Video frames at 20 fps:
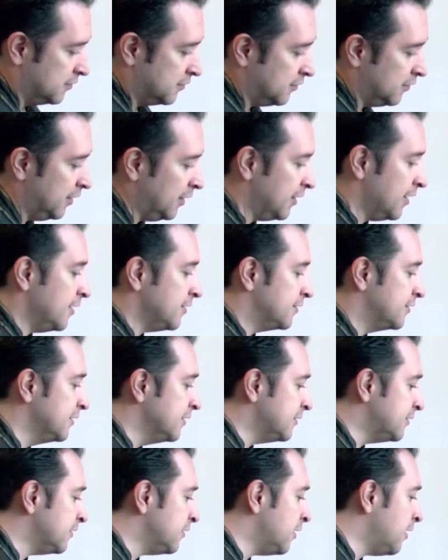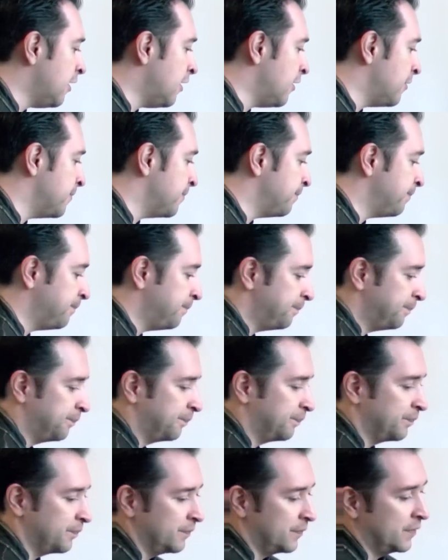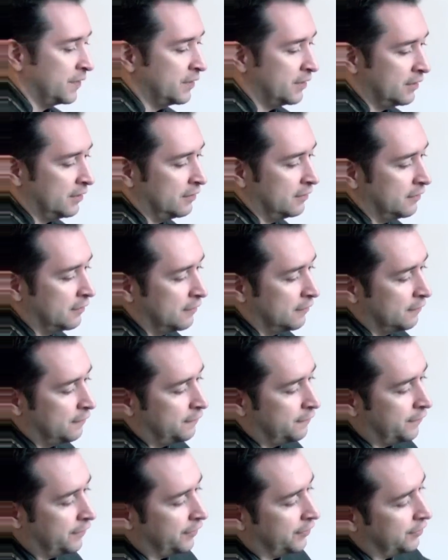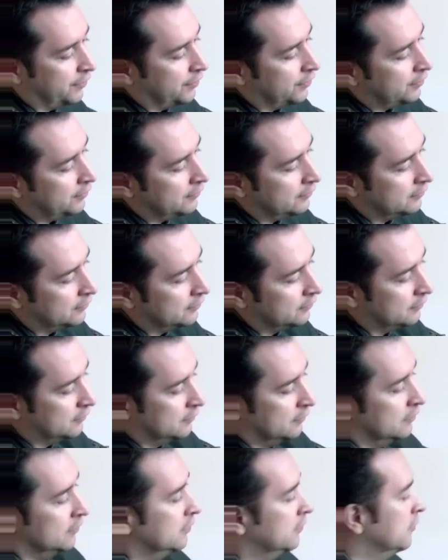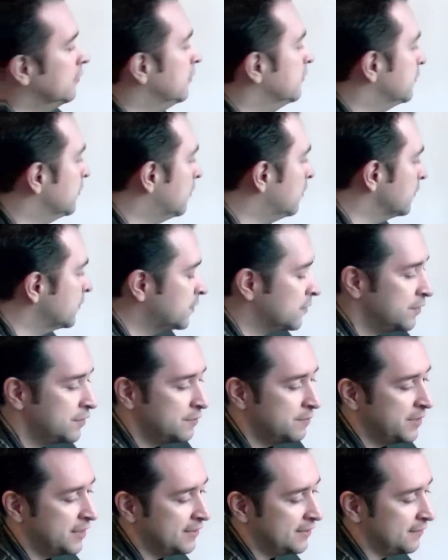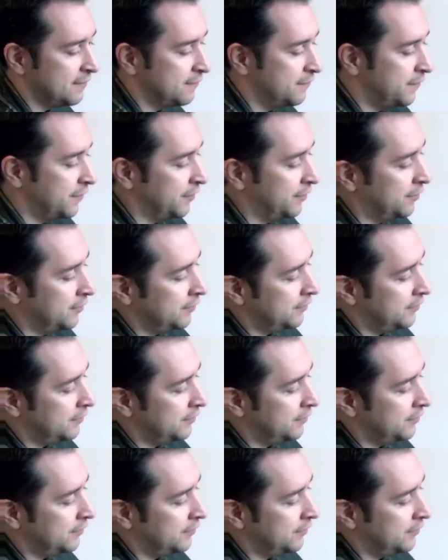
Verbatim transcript: So yeah, guys, this um, figure is also an amazing figure